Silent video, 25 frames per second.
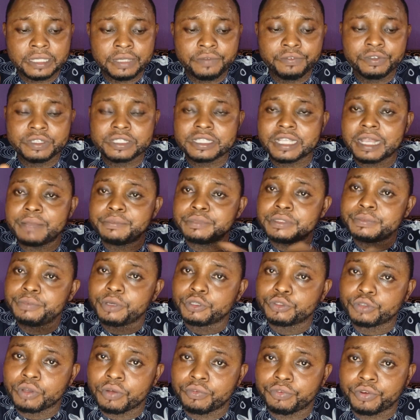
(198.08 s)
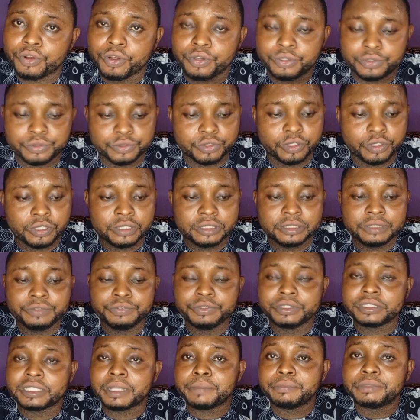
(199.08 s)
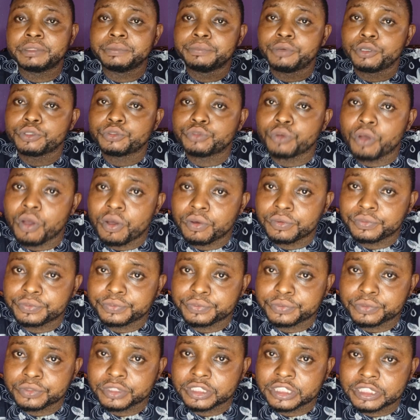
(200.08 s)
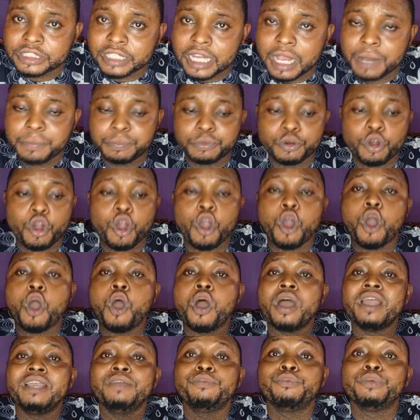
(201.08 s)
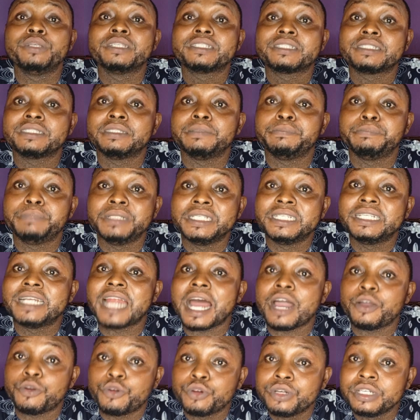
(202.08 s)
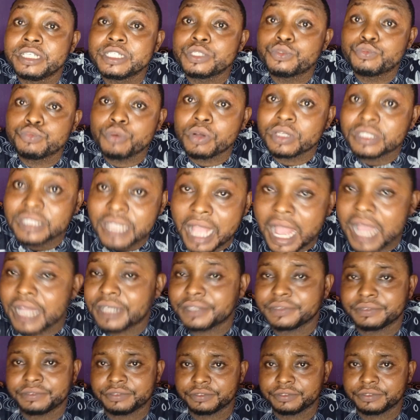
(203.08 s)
if it's empty bottle of load, if it's empty bottle of snap, or if it's big gargoyle's water.